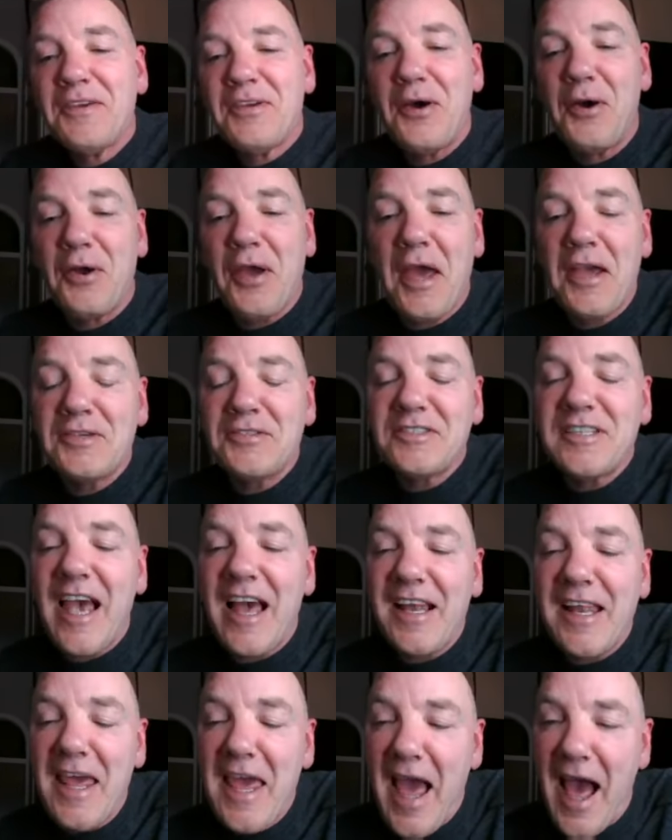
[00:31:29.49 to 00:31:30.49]
Okay,
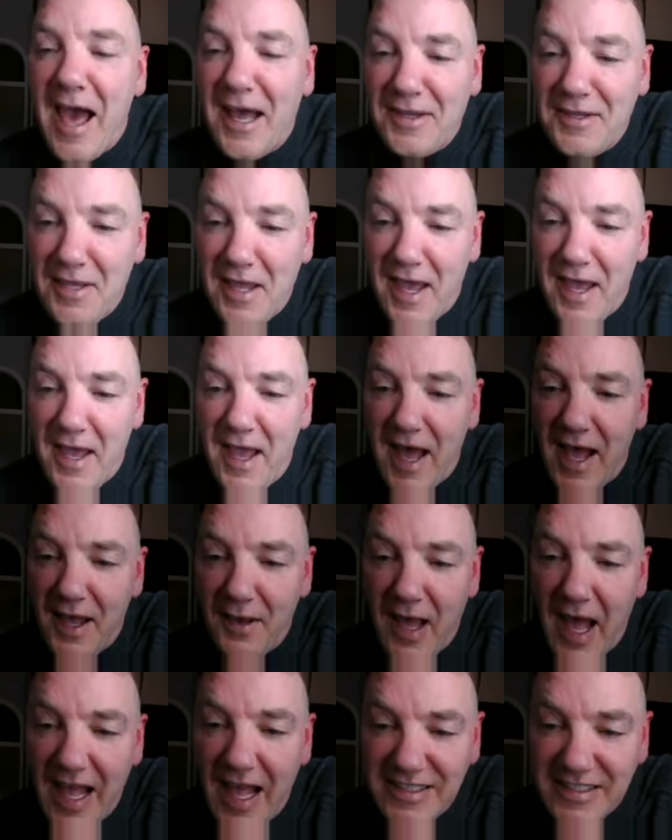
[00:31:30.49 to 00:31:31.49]
Shelly Ann, yeah,
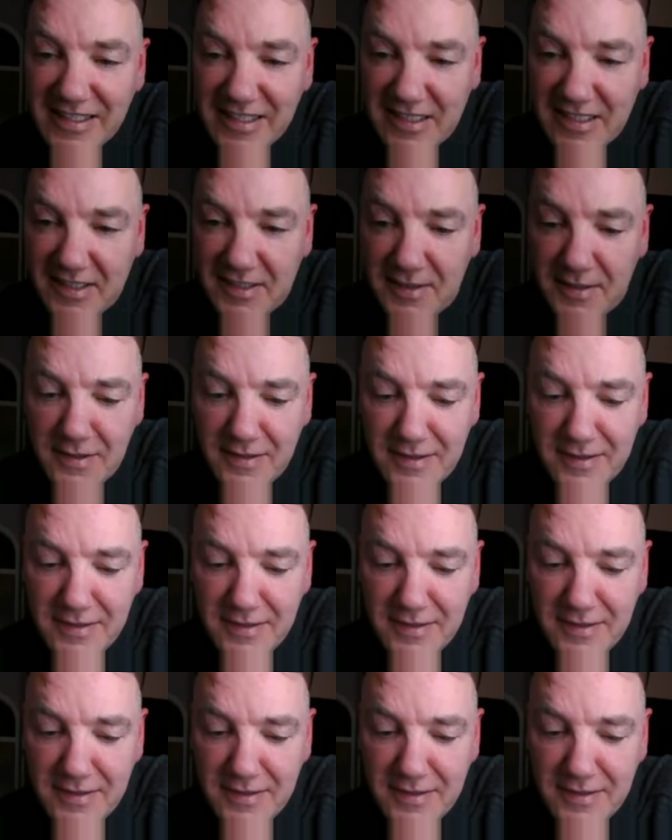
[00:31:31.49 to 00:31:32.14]
Hanson.